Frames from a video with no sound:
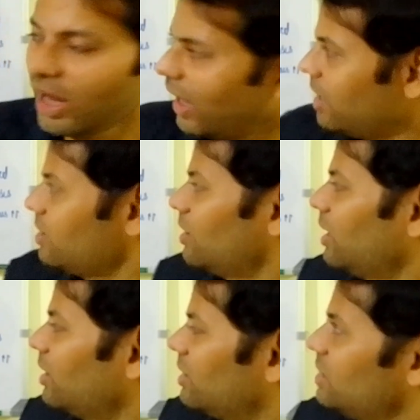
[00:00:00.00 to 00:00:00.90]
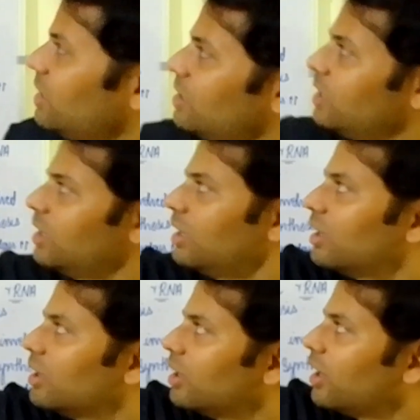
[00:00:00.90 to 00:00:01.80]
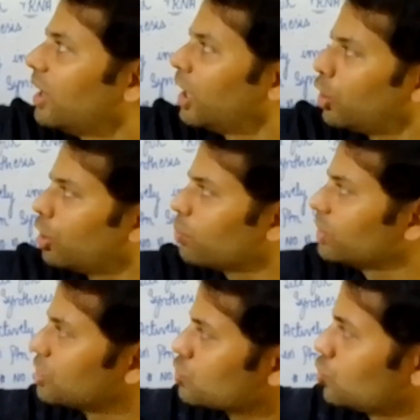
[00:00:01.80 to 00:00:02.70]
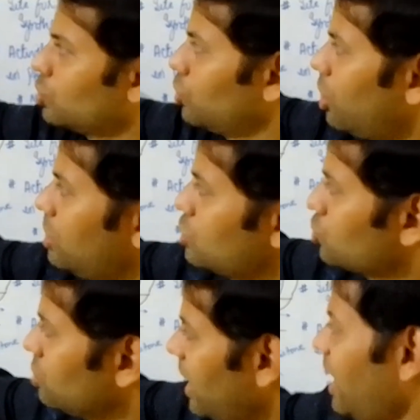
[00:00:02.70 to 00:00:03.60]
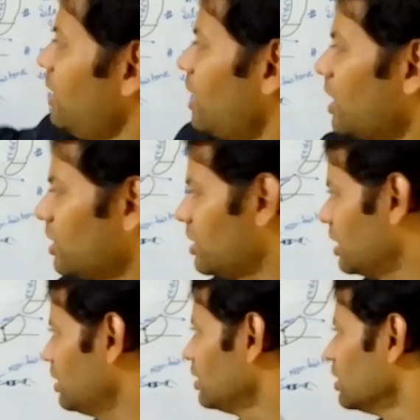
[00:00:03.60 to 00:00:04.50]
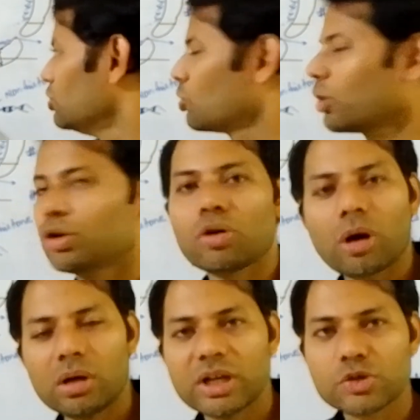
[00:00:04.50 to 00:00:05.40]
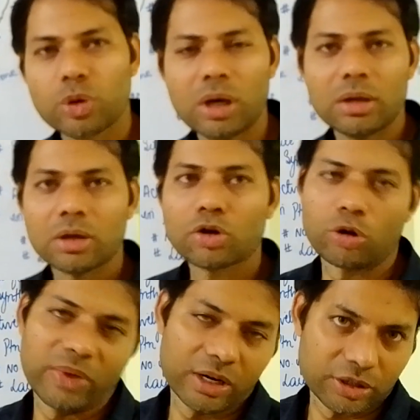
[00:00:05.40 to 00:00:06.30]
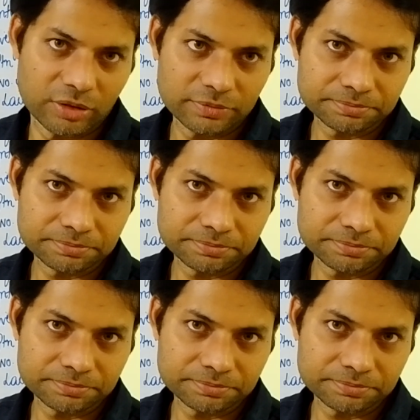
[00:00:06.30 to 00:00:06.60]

And DNA along with histone, non-histone and RNA, you are going to call it as what? Chromatin.